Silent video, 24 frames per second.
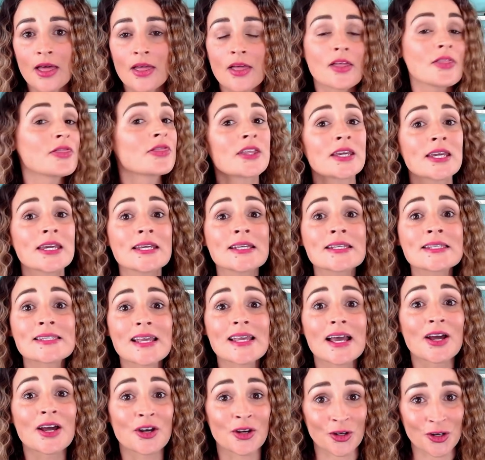These
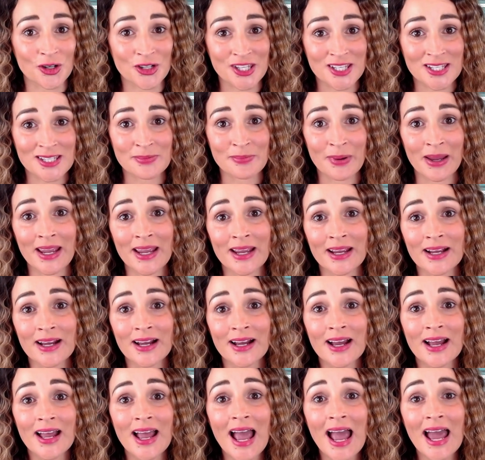nurses make
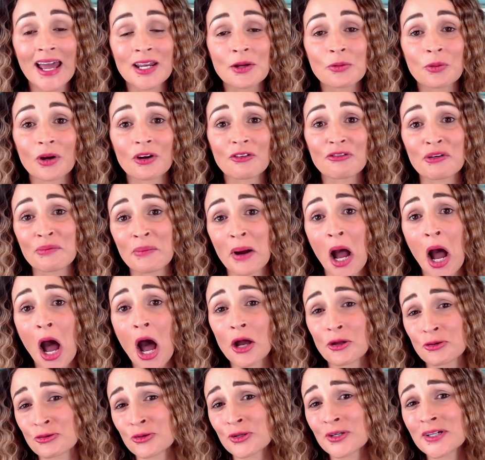anywhere from
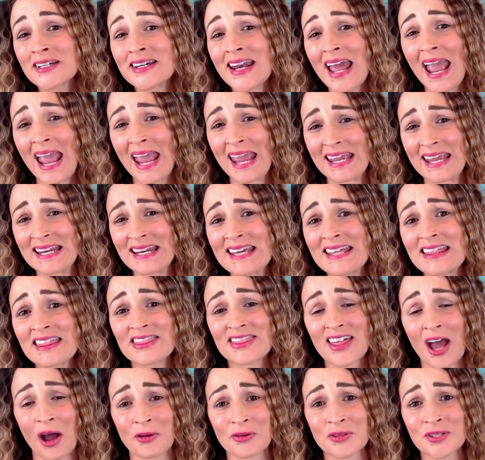
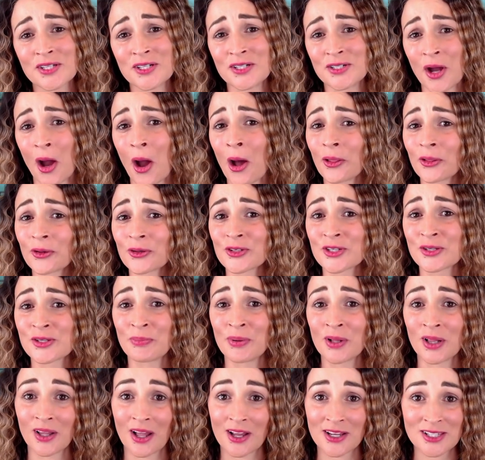$180,000
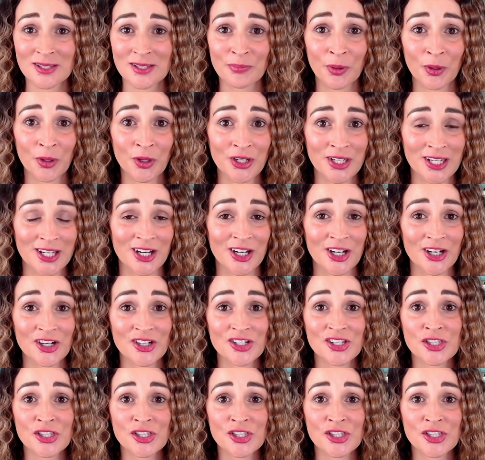plus per year.